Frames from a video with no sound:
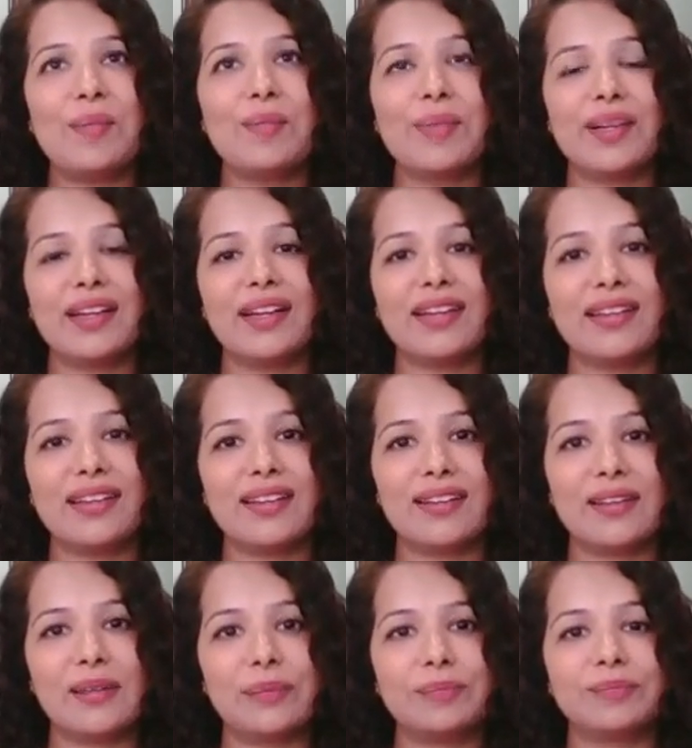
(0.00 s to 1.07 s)

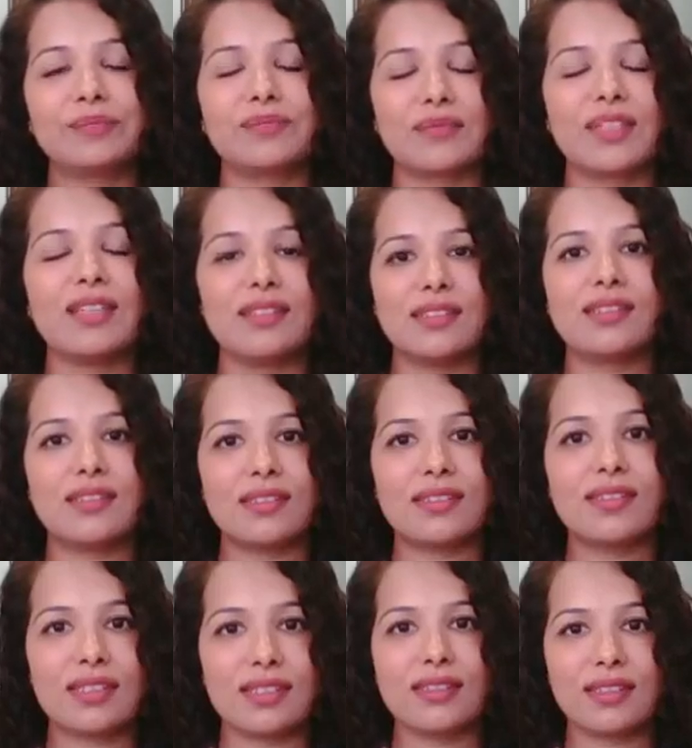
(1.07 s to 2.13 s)
but
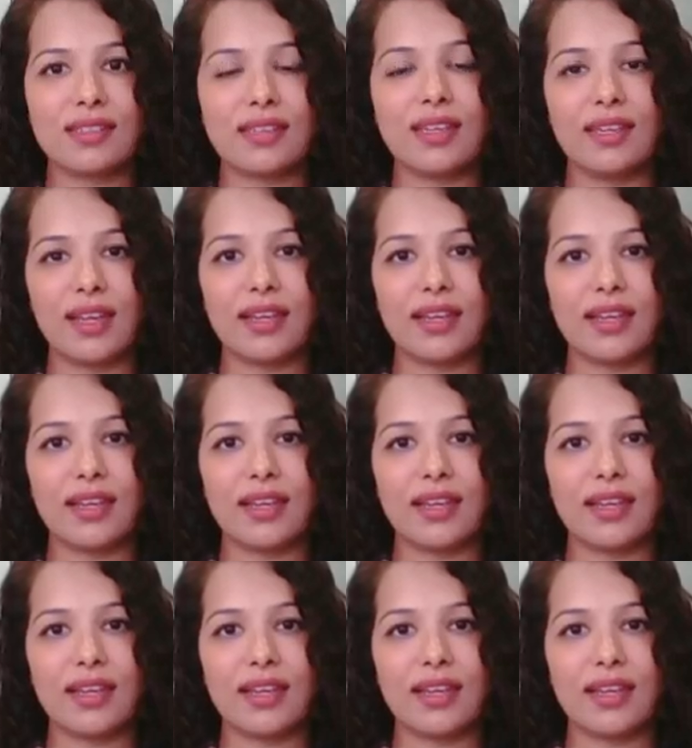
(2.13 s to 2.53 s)
consistency is the key.